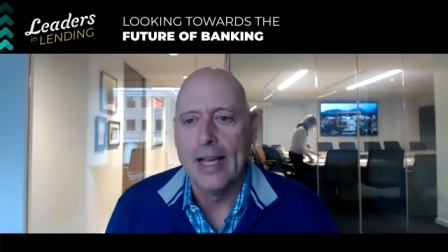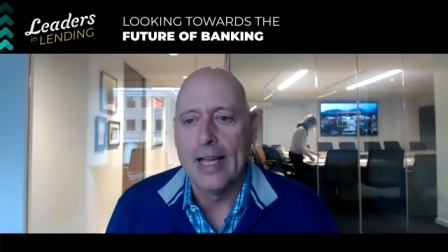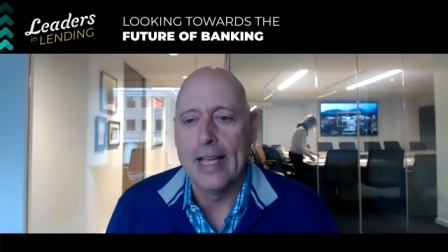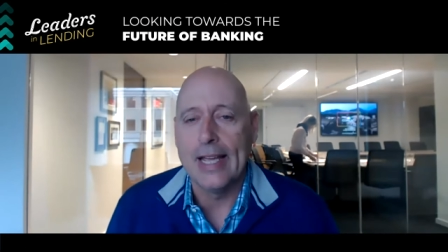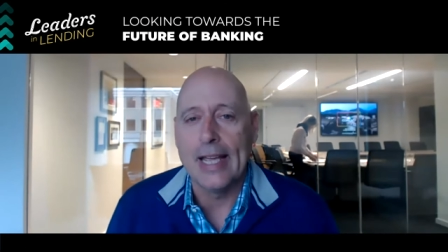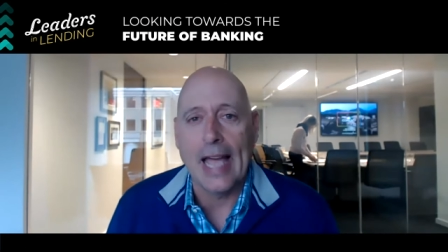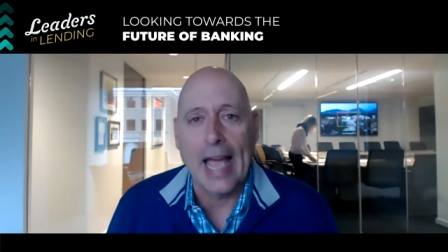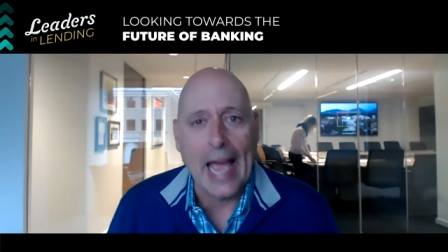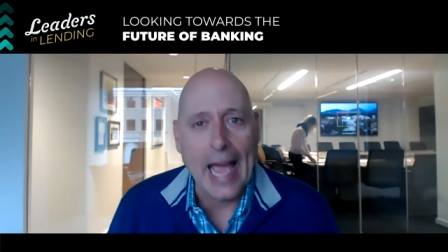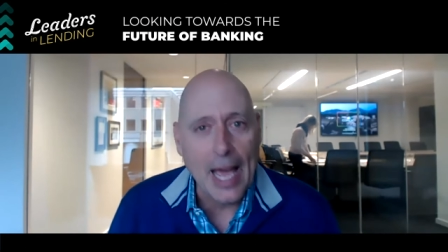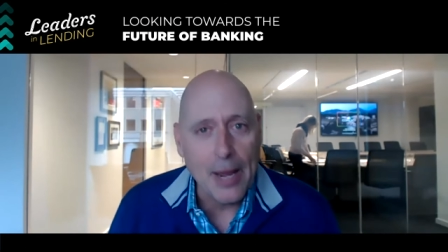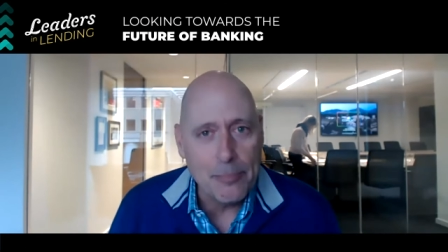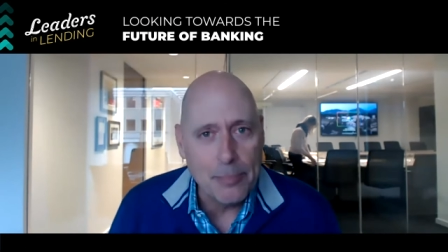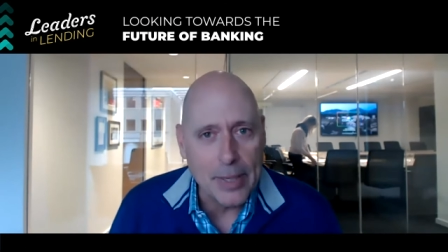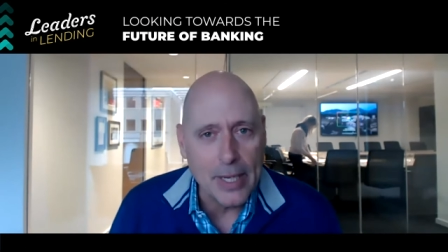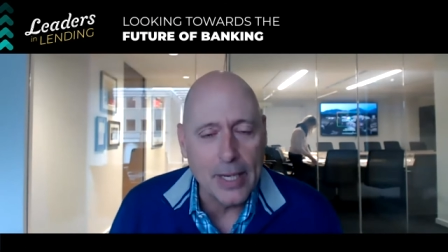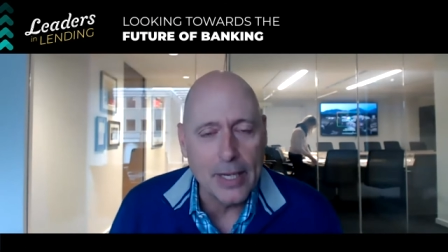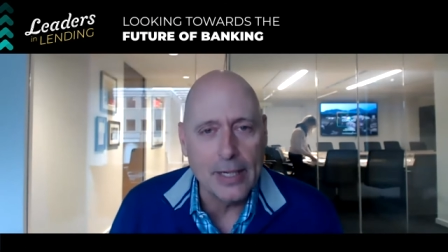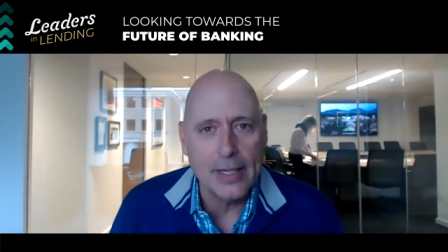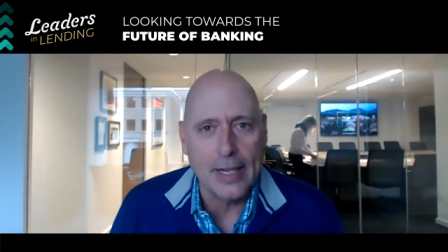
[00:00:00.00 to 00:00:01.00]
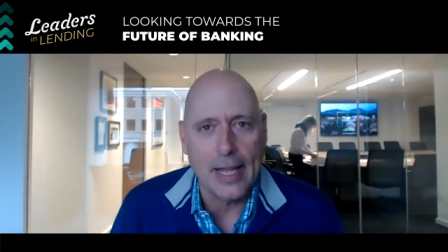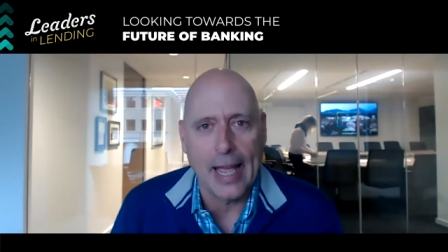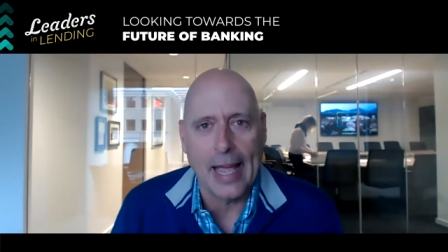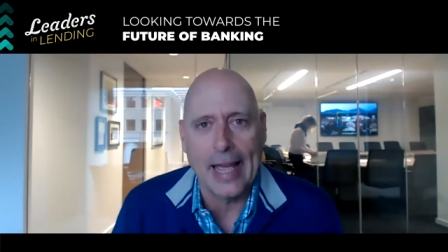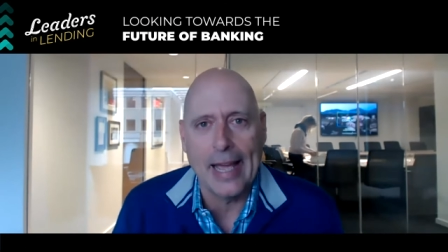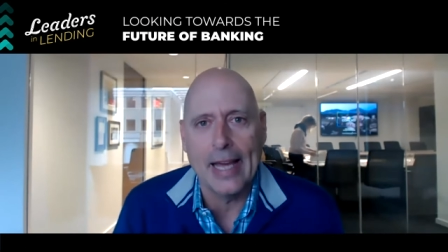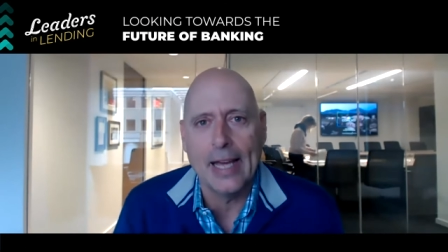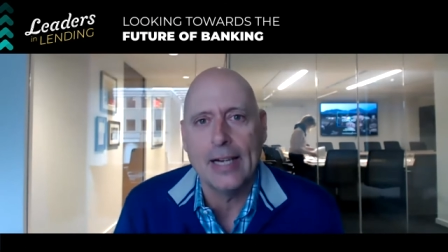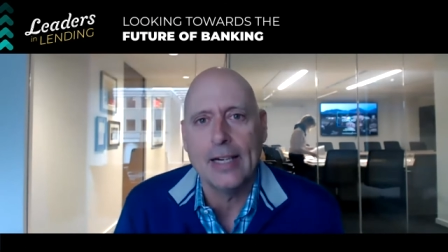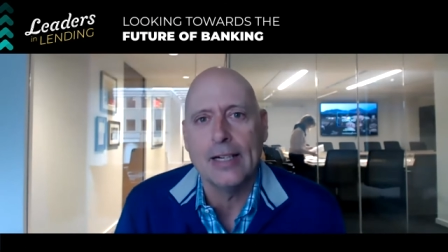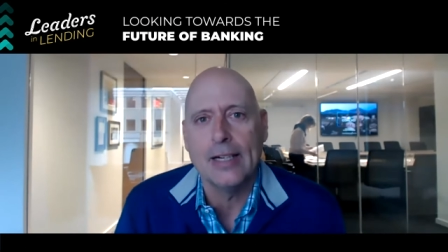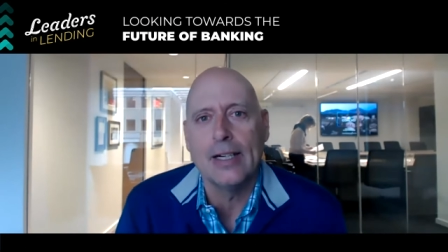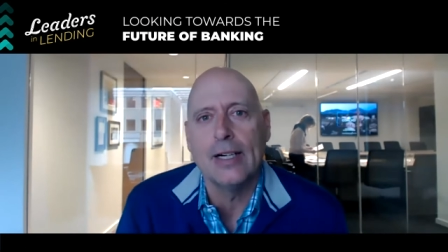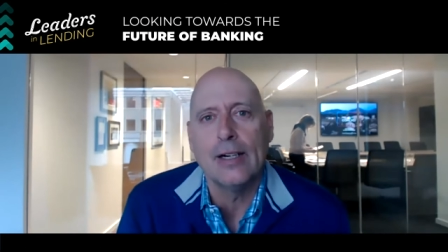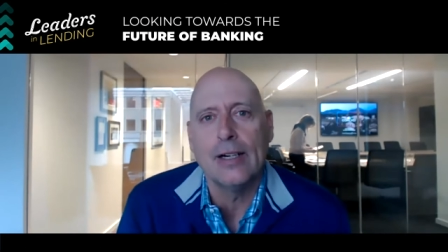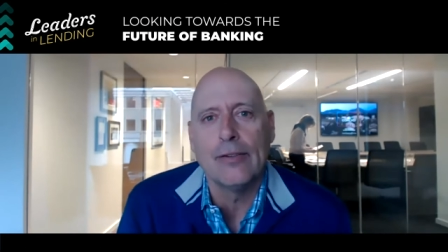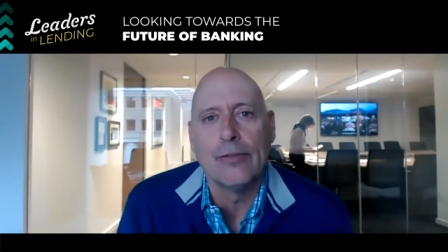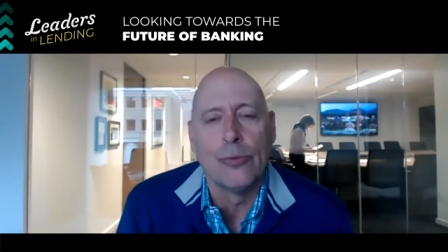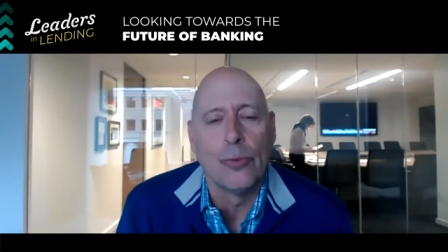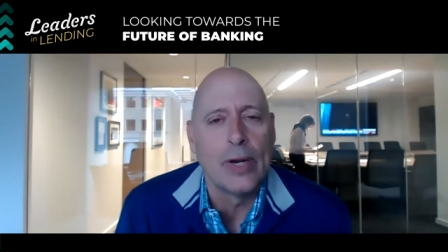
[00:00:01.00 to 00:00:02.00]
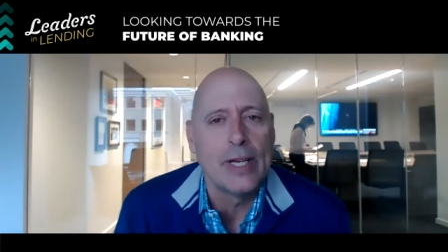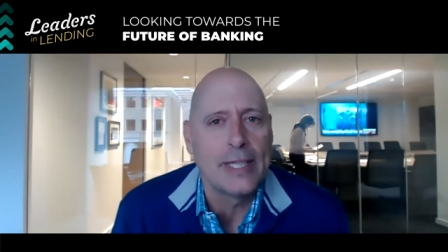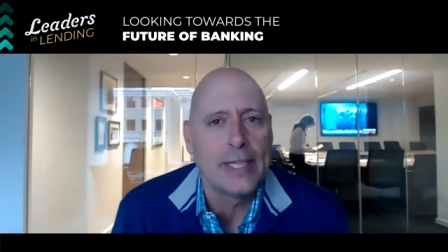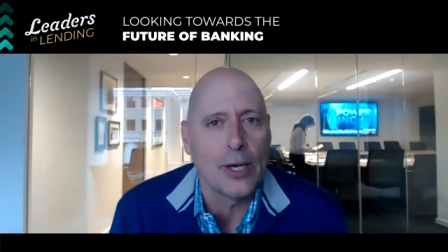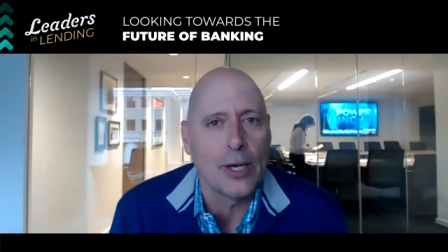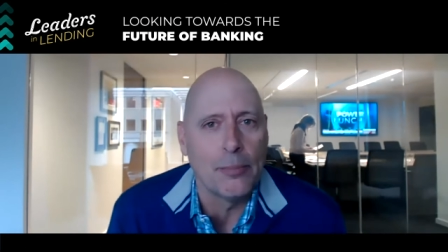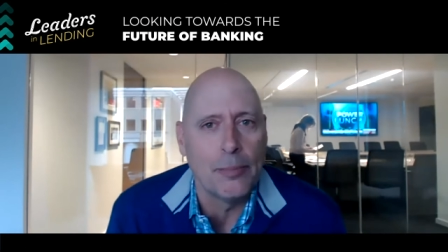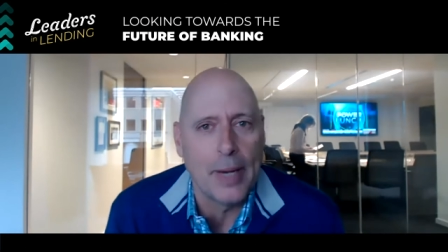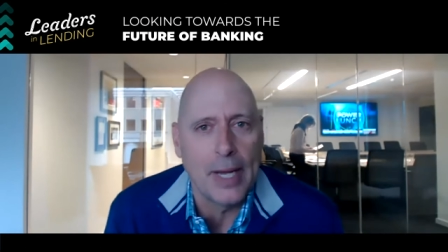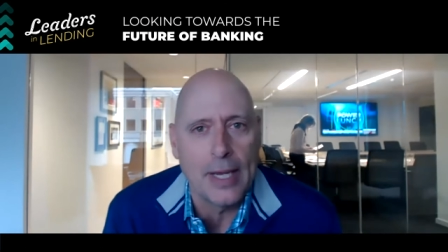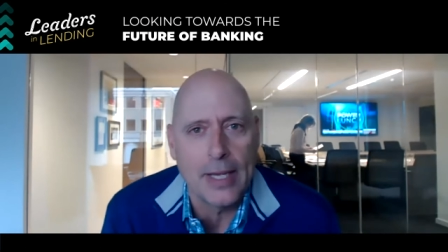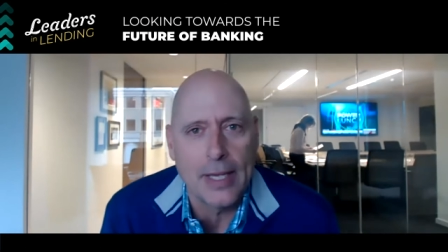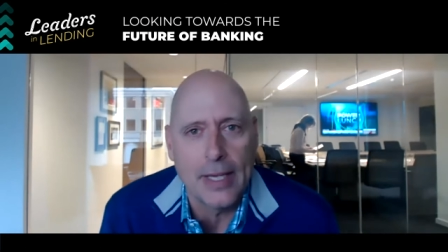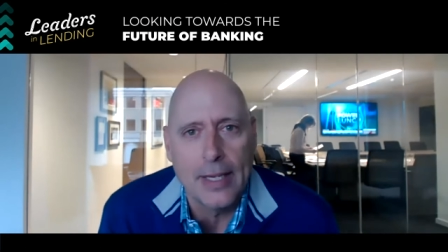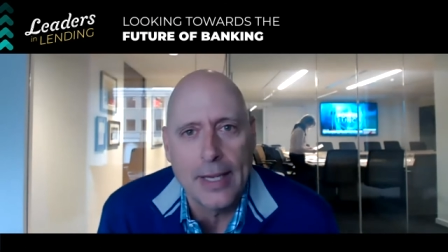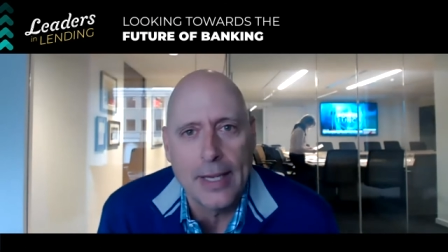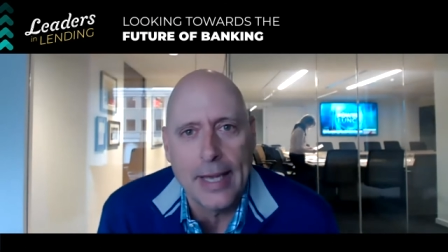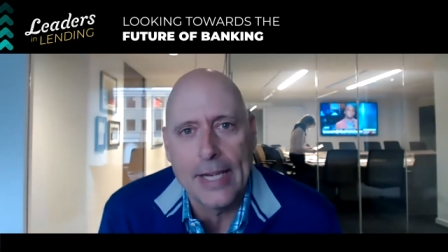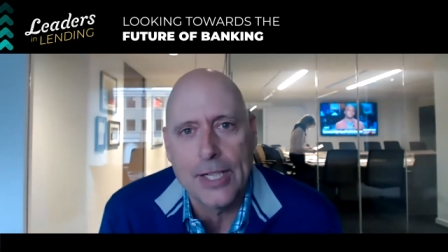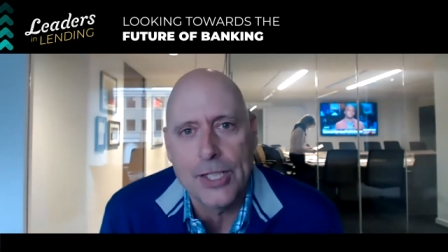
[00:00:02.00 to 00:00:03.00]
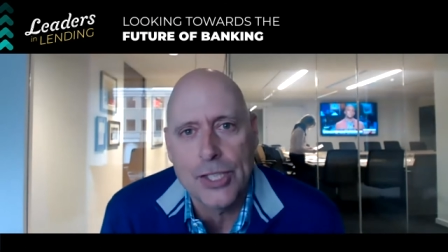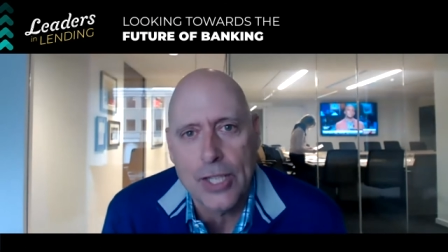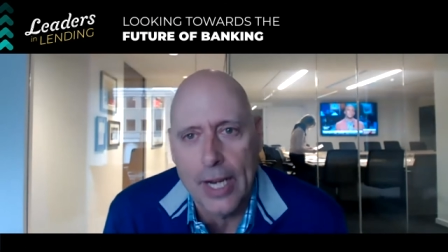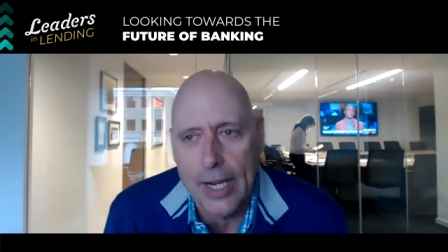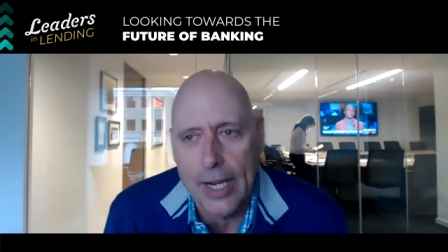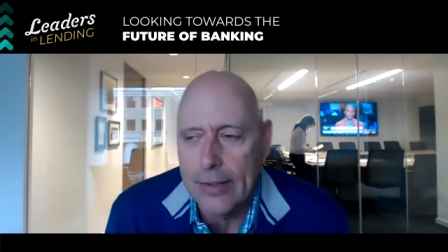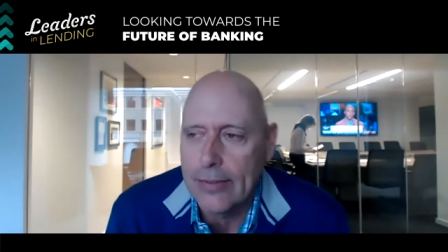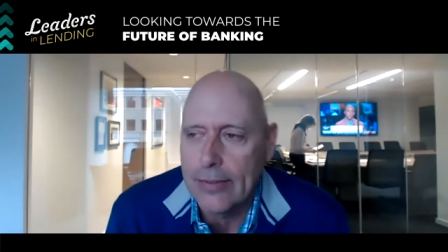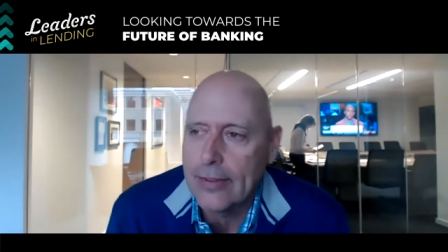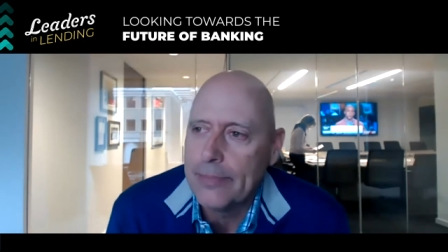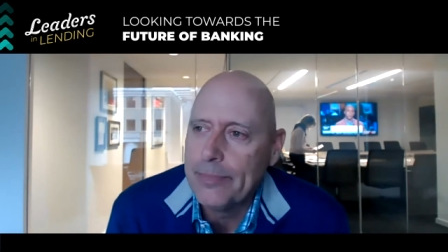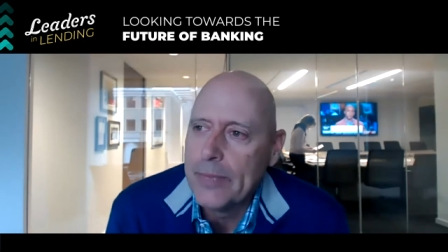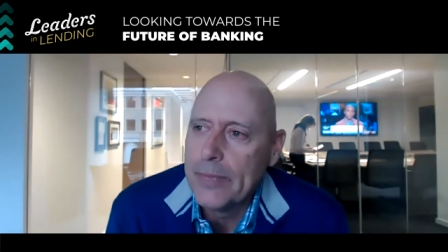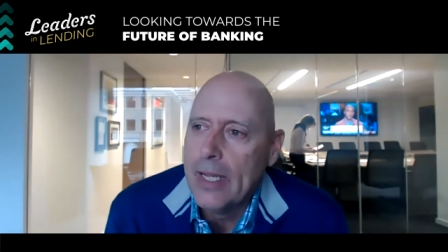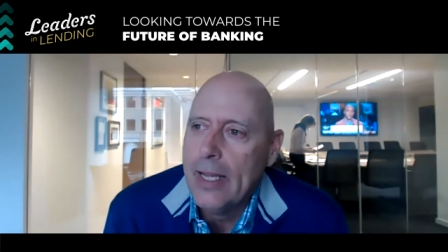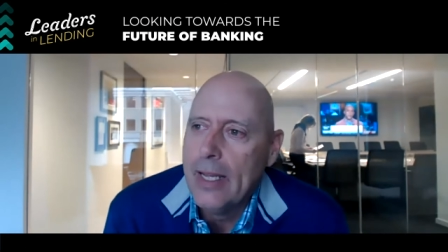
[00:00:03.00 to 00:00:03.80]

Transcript: He had been head of retail banking at Chase.